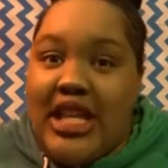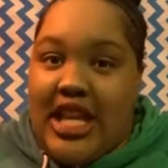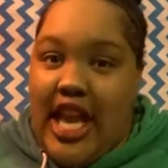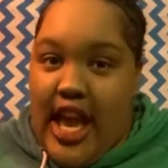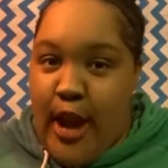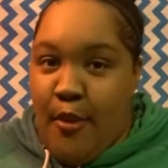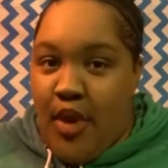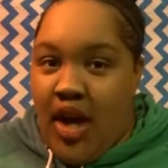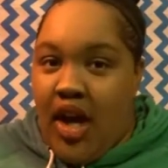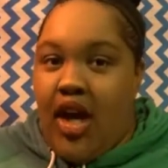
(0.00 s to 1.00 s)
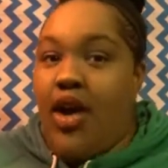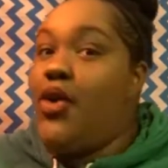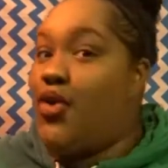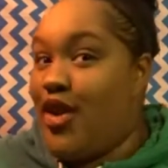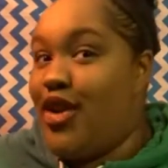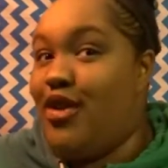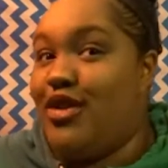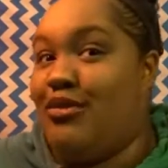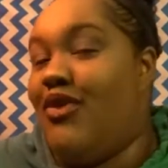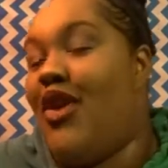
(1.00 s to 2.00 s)
the camera for
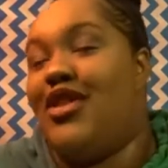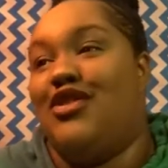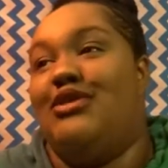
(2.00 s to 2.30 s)
YouTube I've always